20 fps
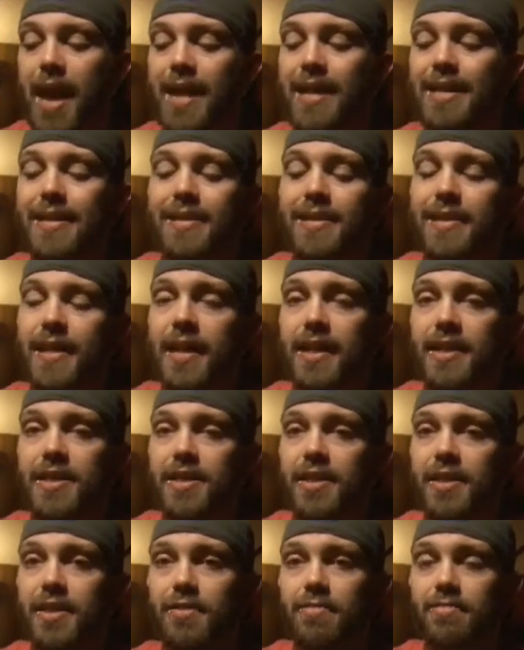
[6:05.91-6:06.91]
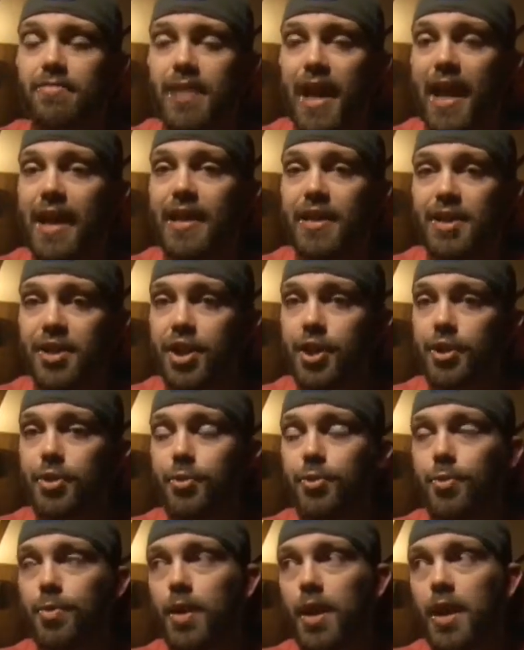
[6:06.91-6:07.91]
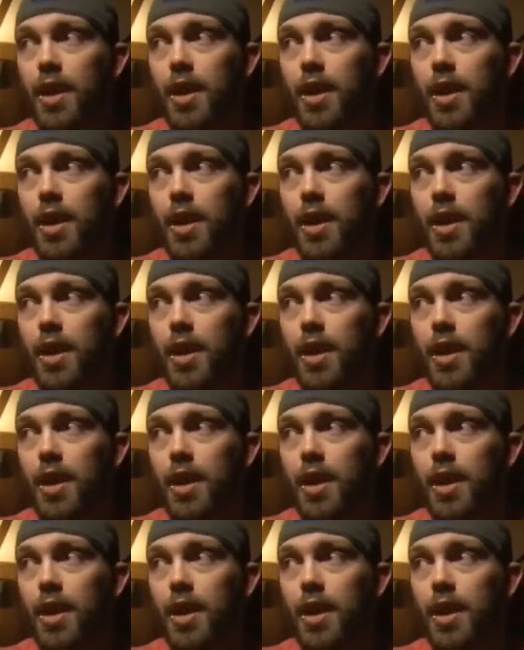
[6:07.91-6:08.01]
86 to 92,